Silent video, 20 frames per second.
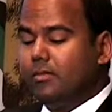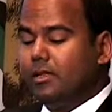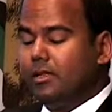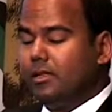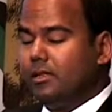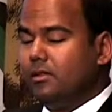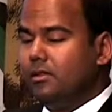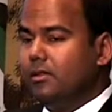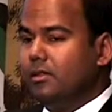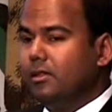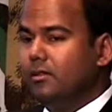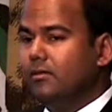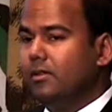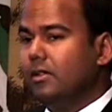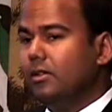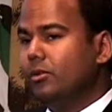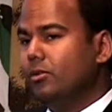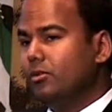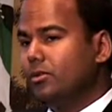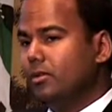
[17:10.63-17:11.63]
is the liver
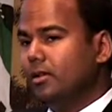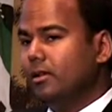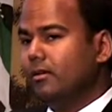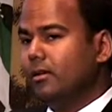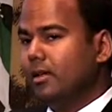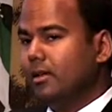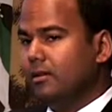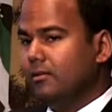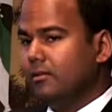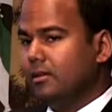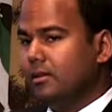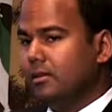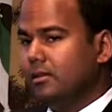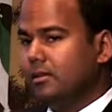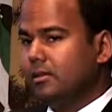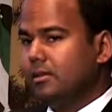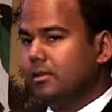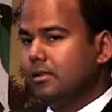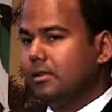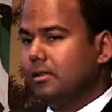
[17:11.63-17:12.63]
usually
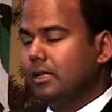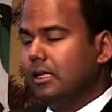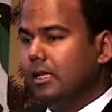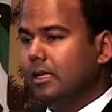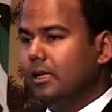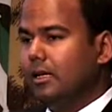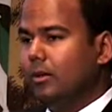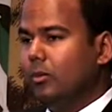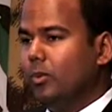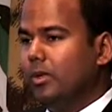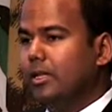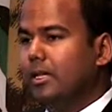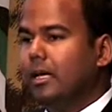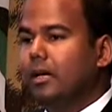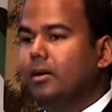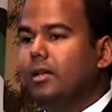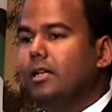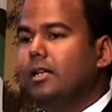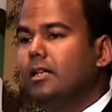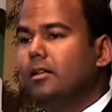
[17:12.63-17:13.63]
recovers uh,
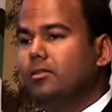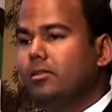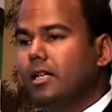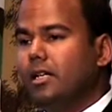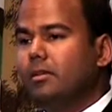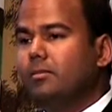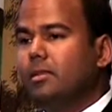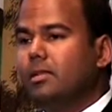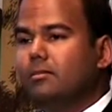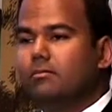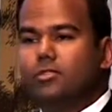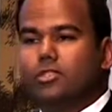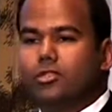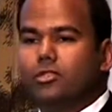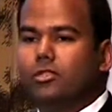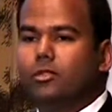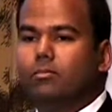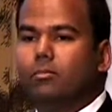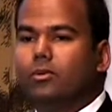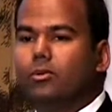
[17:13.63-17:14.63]
without any treatment, just
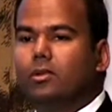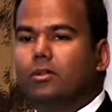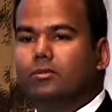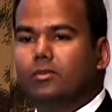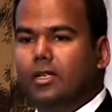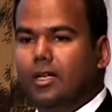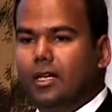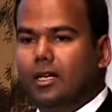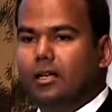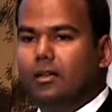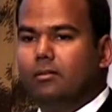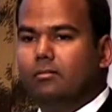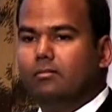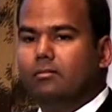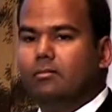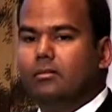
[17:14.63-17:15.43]
supportive care,